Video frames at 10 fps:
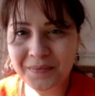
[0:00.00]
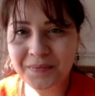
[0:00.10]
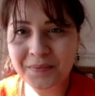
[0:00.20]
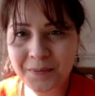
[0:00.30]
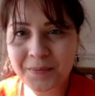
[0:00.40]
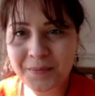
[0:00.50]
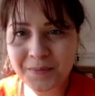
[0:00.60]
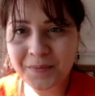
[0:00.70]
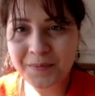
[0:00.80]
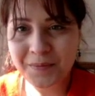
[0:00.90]

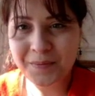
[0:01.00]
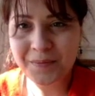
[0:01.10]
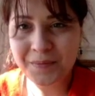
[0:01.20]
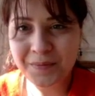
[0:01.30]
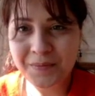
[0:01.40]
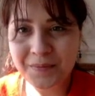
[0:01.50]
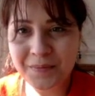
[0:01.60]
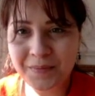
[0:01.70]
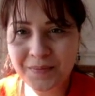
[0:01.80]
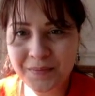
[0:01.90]

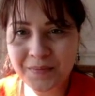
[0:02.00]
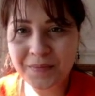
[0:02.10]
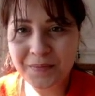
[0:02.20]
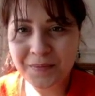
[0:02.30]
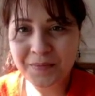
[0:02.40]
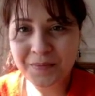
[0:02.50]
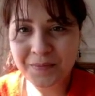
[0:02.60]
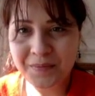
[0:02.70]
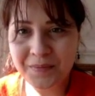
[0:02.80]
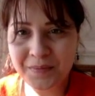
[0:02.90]

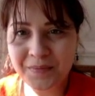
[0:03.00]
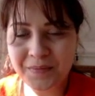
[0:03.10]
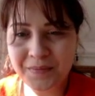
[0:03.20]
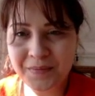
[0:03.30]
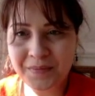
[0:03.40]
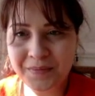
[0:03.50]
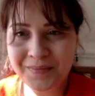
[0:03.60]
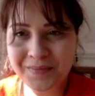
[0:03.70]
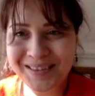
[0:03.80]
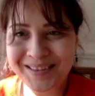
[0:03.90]

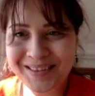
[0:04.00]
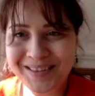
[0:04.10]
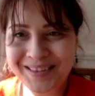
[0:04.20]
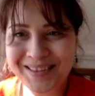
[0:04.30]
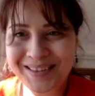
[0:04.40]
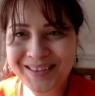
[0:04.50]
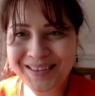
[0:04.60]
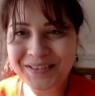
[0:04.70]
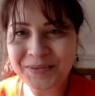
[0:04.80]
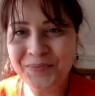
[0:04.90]

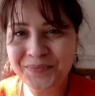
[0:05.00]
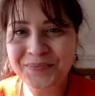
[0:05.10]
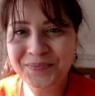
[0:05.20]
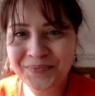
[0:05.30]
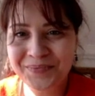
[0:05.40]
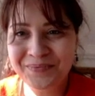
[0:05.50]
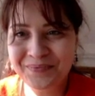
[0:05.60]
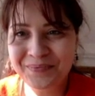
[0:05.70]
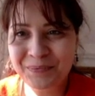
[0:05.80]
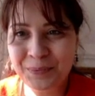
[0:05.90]

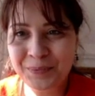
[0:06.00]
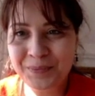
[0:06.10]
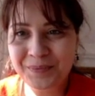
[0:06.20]
The person shown says nothing.